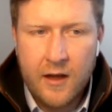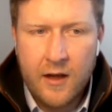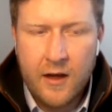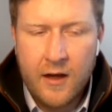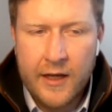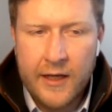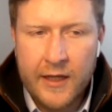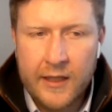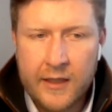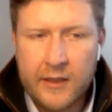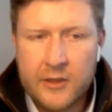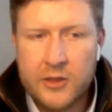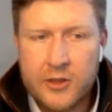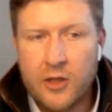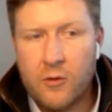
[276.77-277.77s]
I
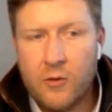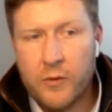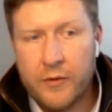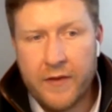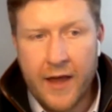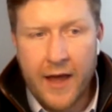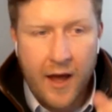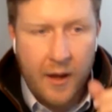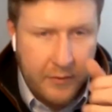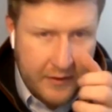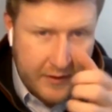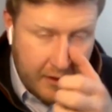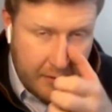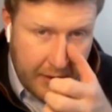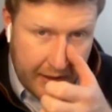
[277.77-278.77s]
shot with that up
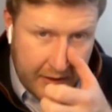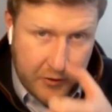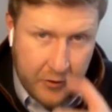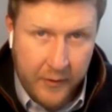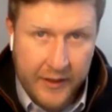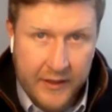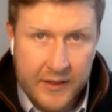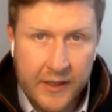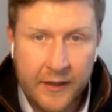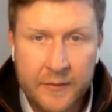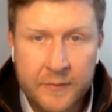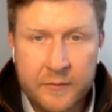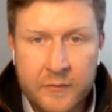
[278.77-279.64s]
until about 2 weeks ago.